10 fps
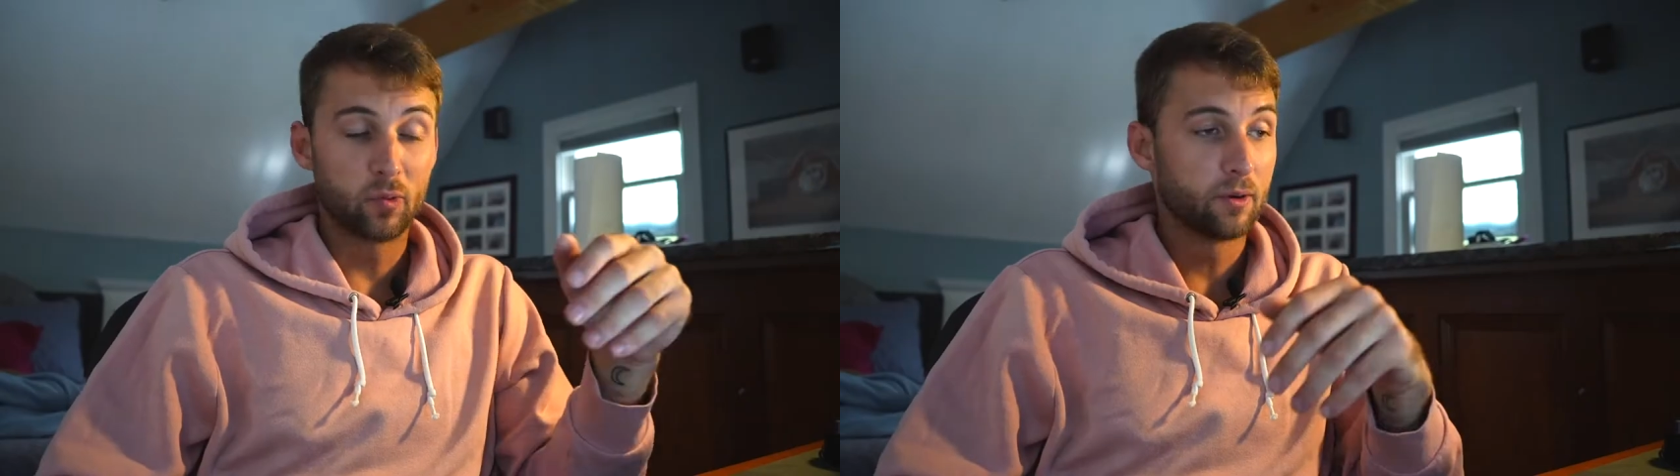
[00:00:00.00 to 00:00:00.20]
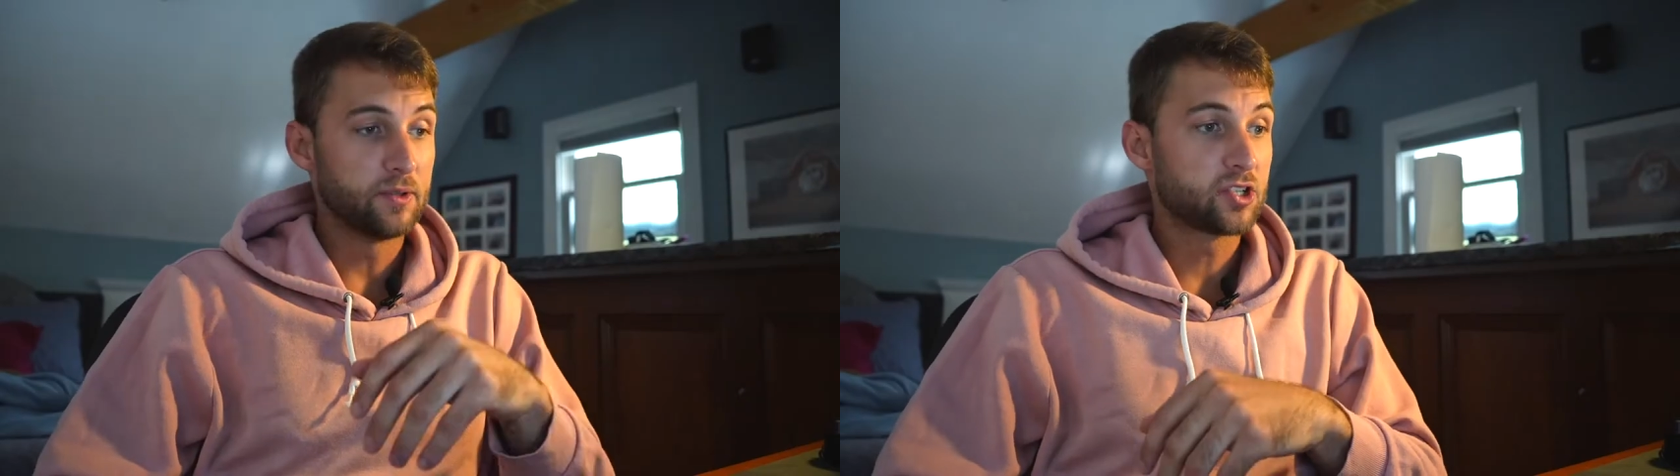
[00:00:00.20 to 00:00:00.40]

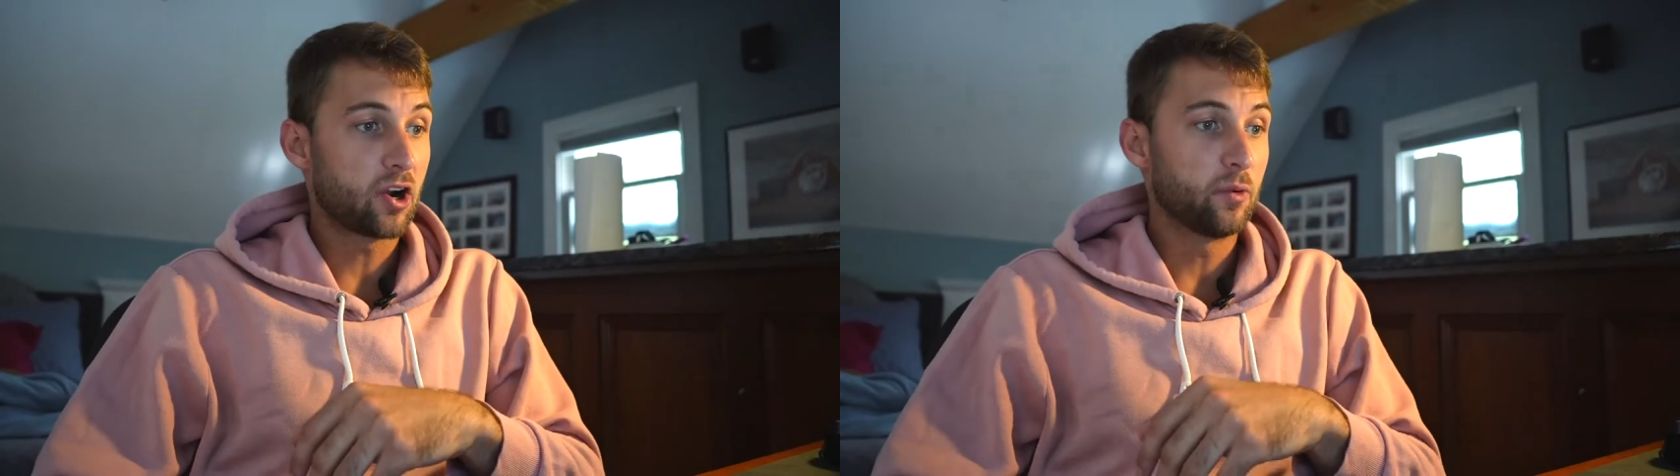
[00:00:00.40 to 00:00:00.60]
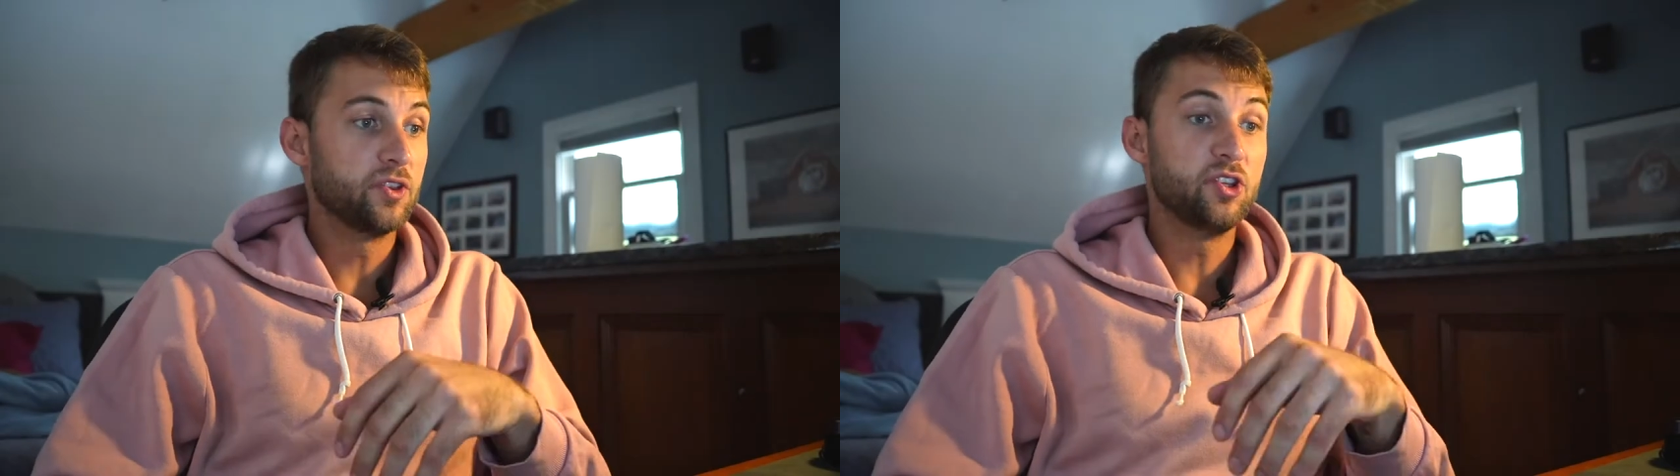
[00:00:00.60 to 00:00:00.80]
we're going to be
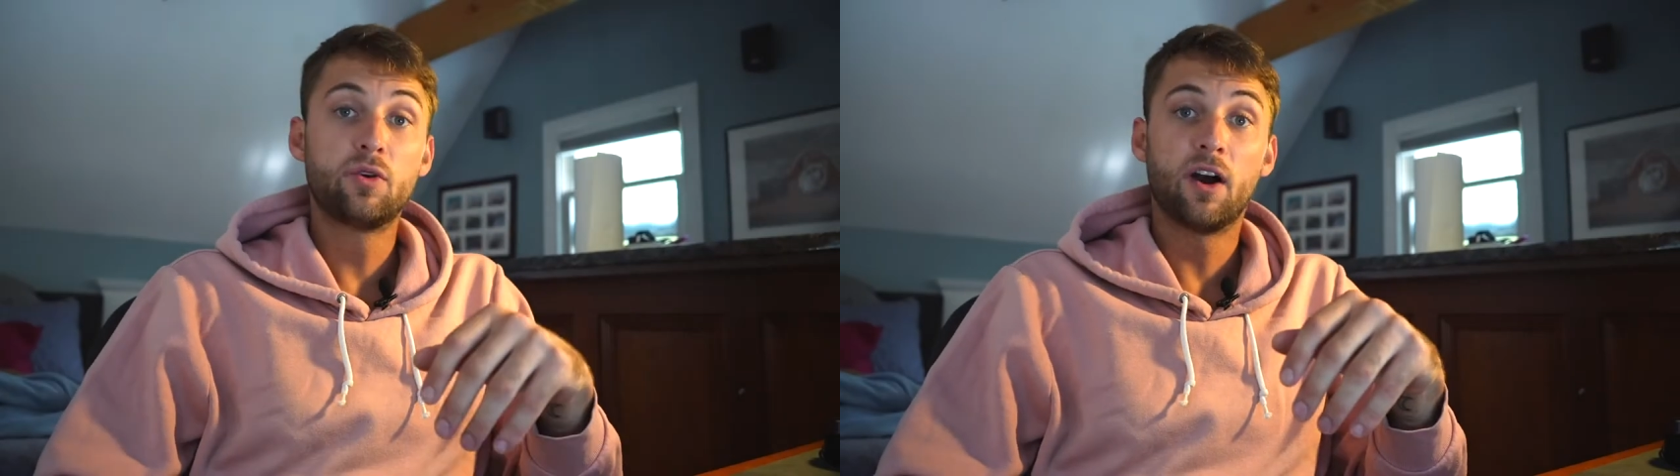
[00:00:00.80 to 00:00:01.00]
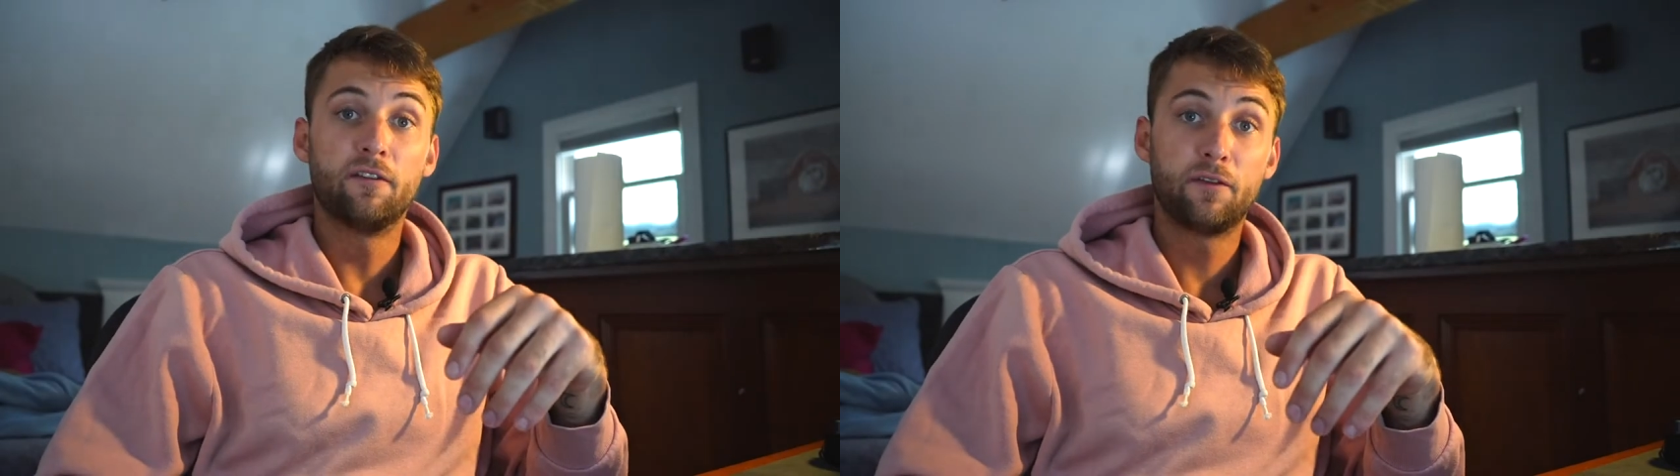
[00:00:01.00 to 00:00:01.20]
starting with
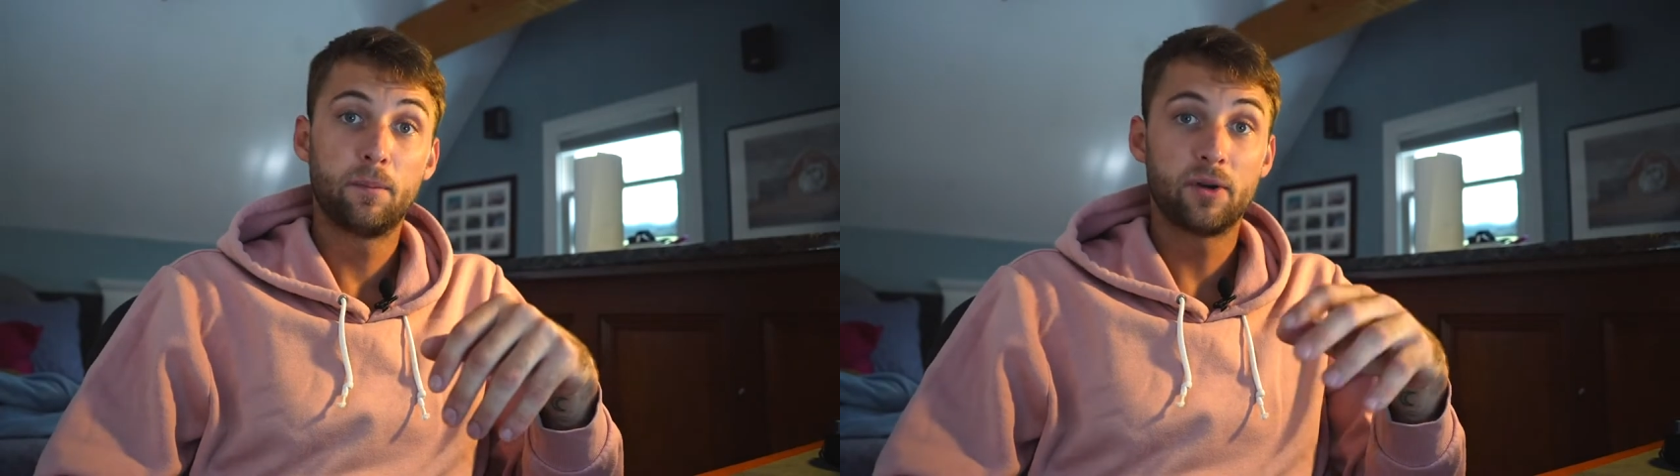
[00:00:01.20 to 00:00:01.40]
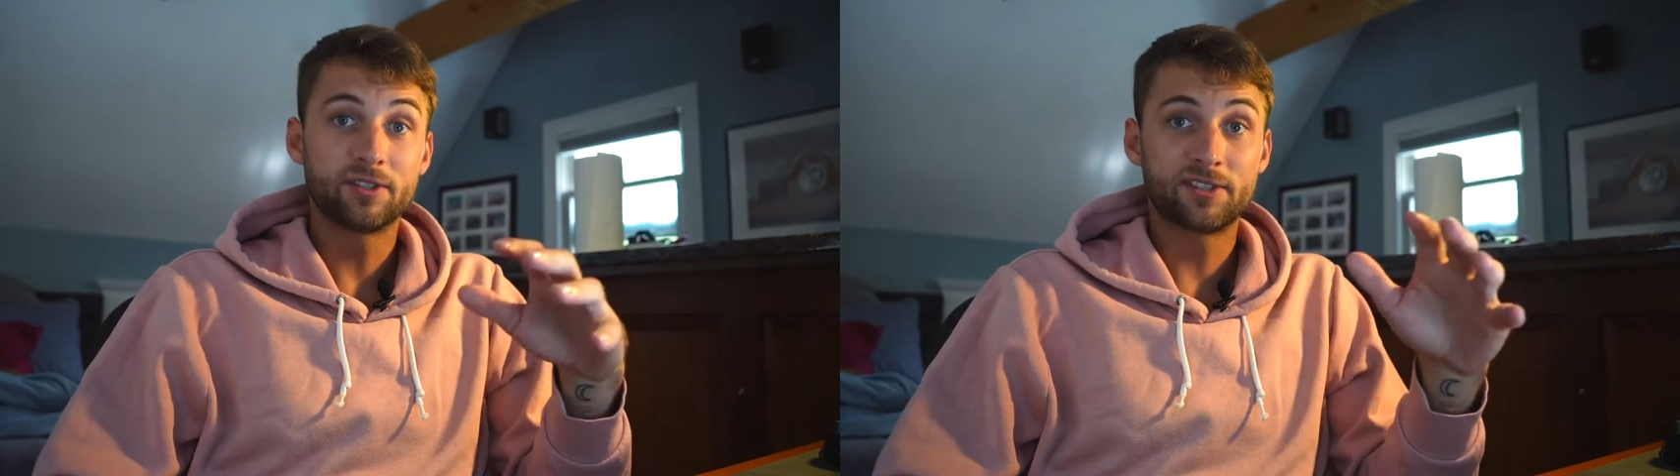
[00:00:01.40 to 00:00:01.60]
UConn
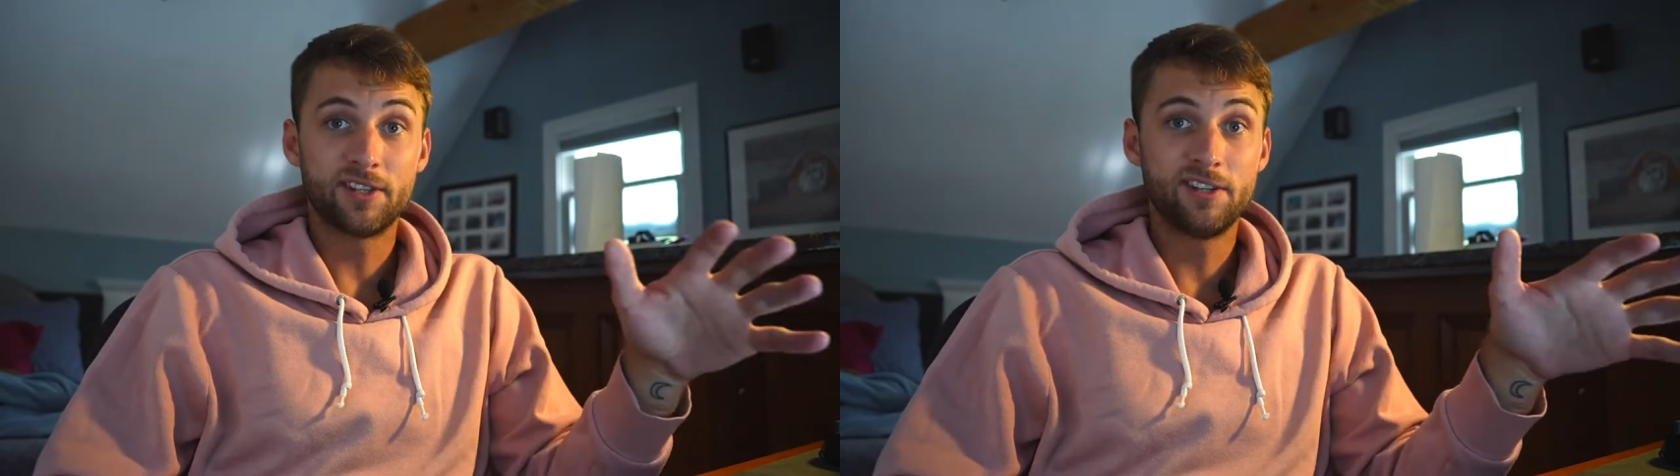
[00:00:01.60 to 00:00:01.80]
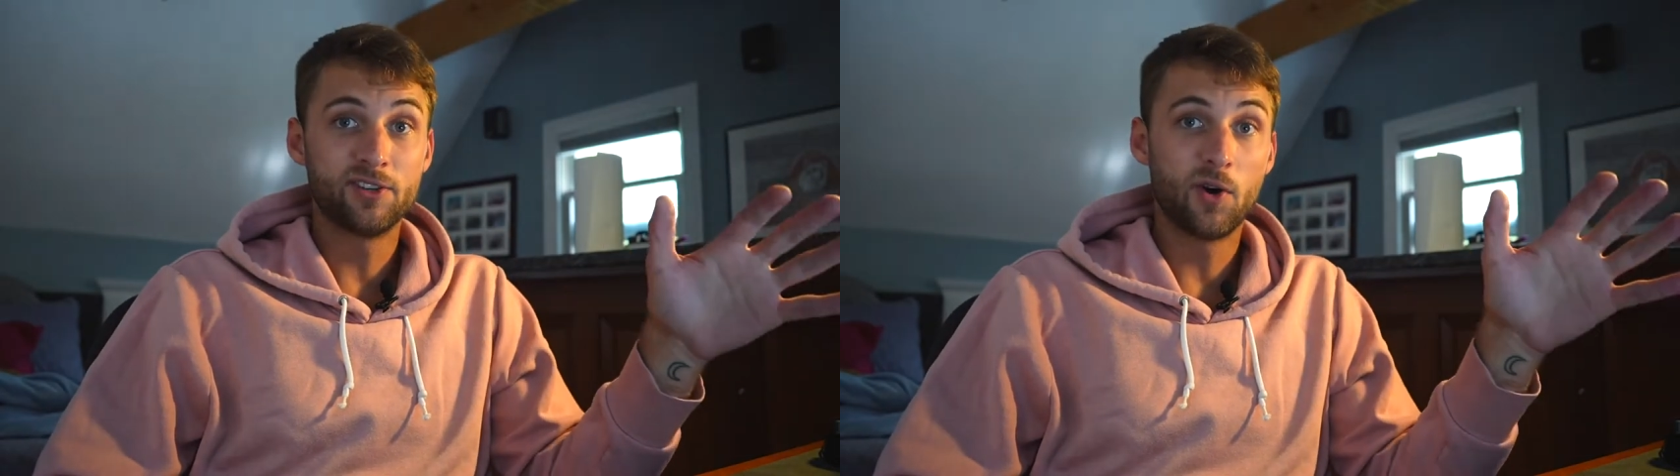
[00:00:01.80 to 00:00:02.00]
football's
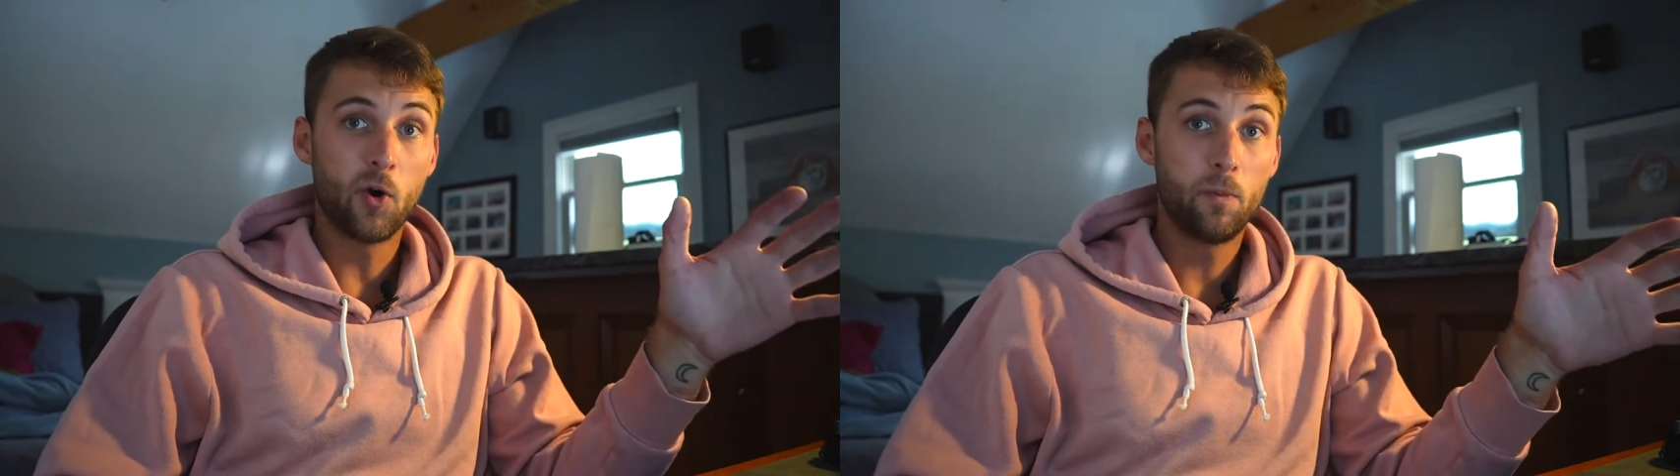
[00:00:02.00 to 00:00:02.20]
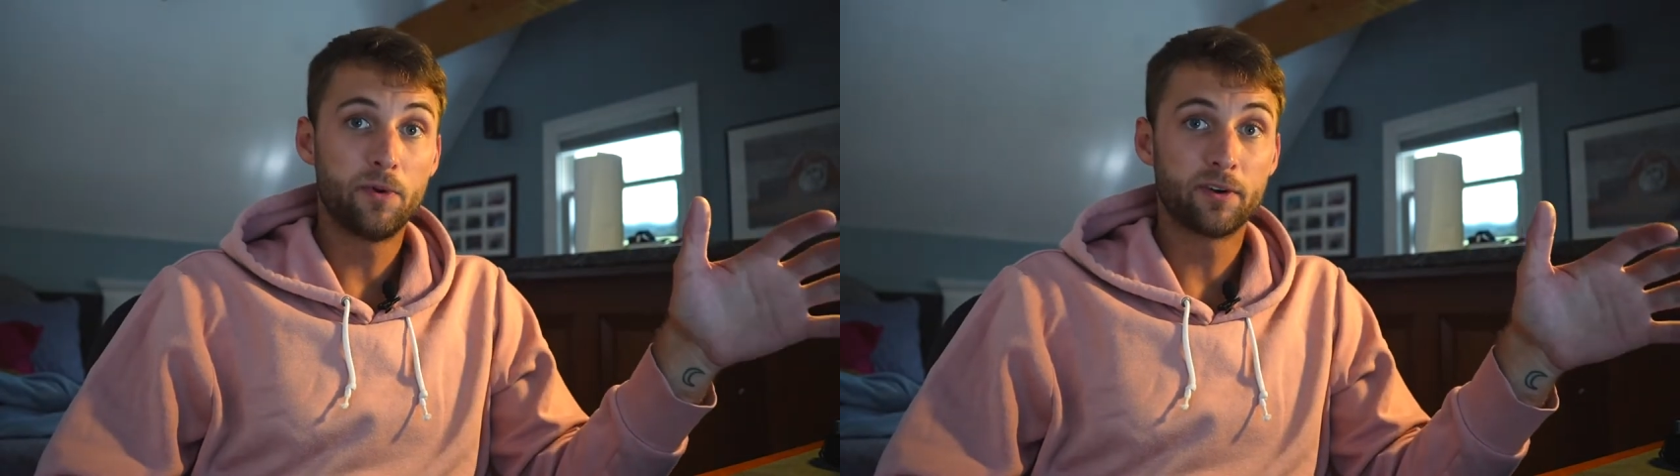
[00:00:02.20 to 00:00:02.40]
season
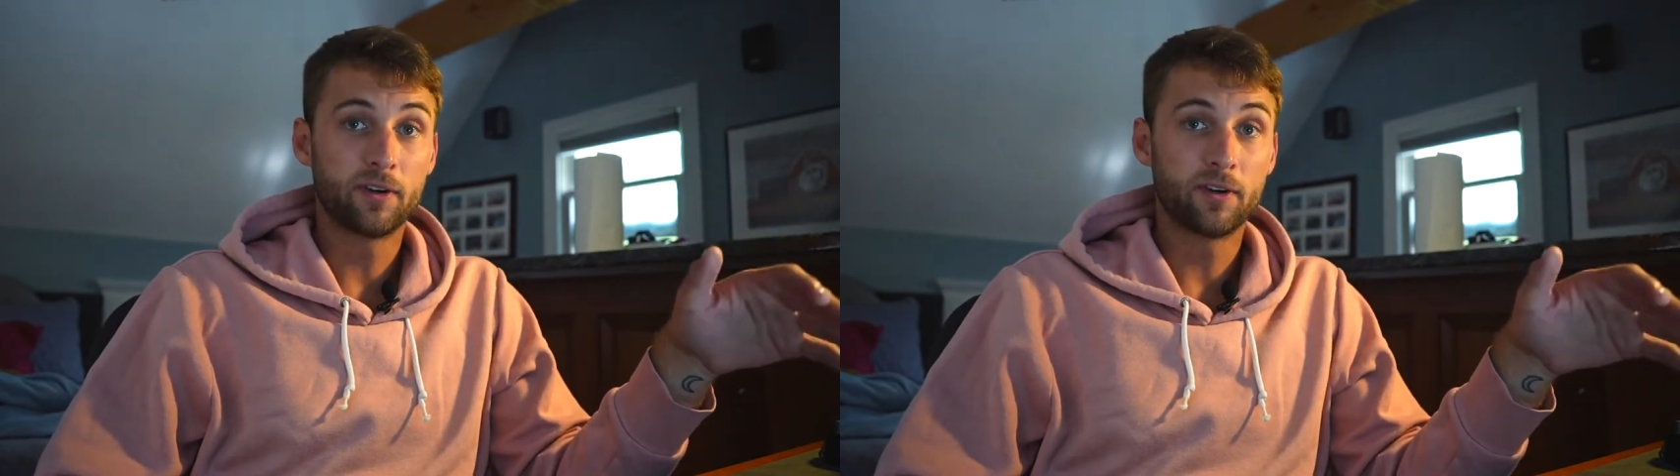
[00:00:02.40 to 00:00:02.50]
opener.